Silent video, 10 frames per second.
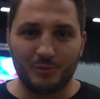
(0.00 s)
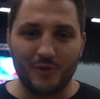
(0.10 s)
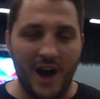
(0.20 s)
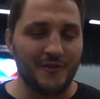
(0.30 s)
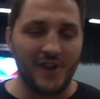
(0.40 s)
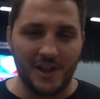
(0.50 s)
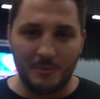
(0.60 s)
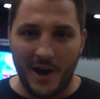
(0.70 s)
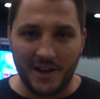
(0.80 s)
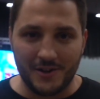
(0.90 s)
I've gotten
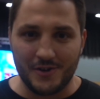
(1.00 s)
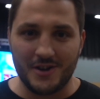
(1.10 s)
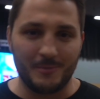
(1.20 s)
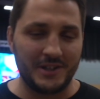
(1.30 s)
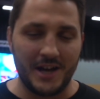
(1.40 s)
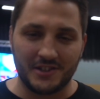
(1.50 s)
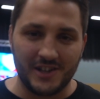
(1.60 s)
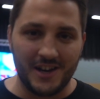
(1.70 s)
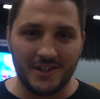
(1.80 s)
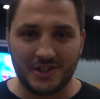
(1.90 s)
my career. My dad's
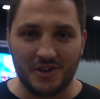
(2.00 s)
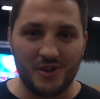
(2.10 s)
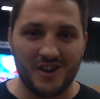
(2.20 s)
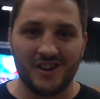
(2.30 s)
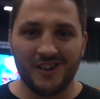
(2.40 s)
got his career.